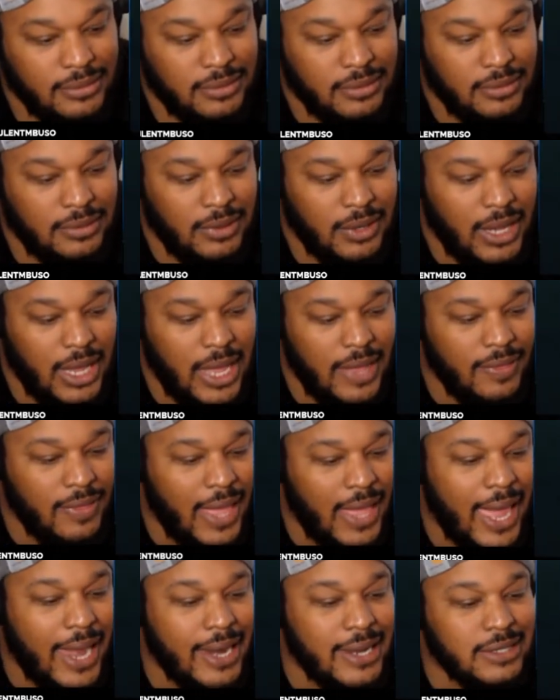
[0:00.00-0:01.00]
Yeah, and
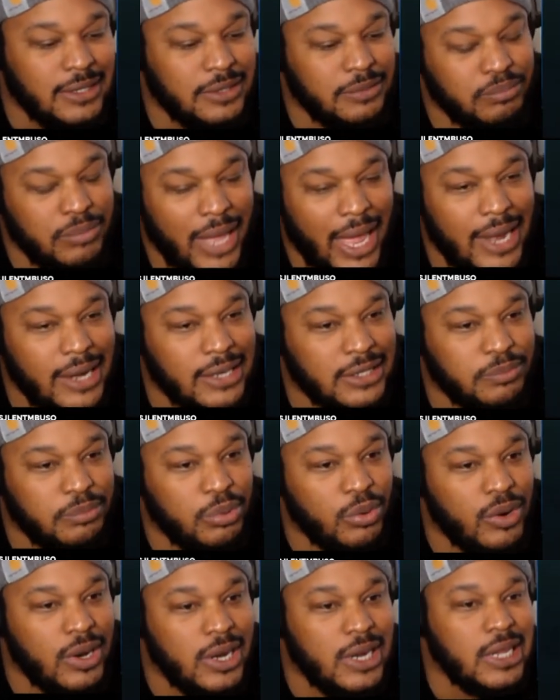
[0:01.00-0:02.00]
that is
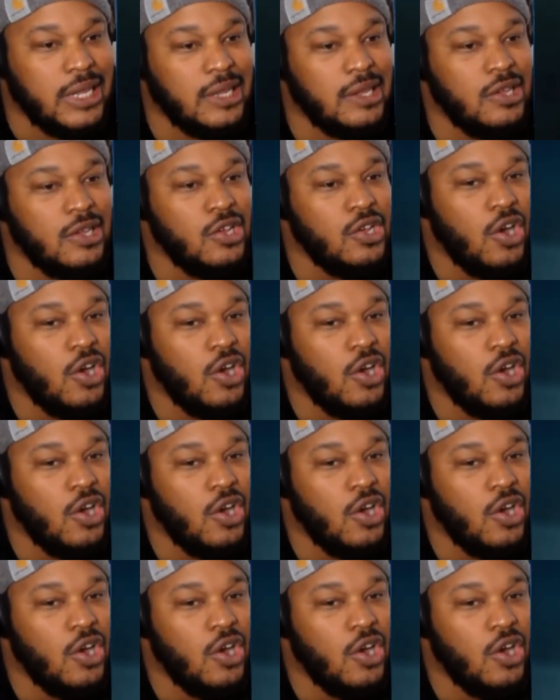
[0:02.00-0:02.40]
pretty